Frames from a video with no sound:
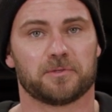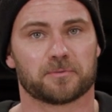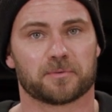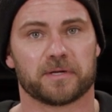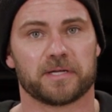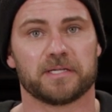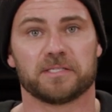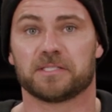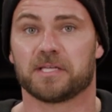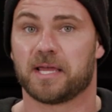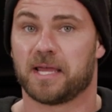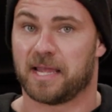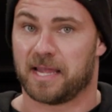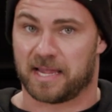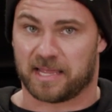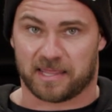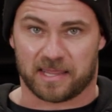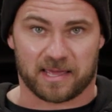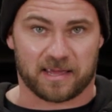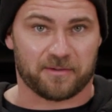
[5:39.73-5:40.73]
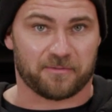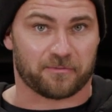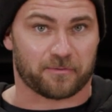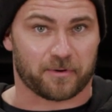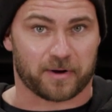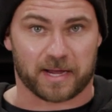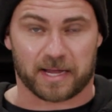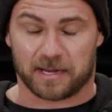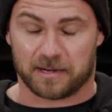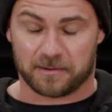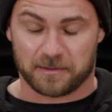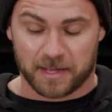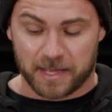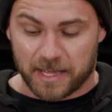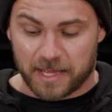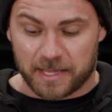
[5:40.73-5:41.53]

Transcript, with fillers: threes and they've ran.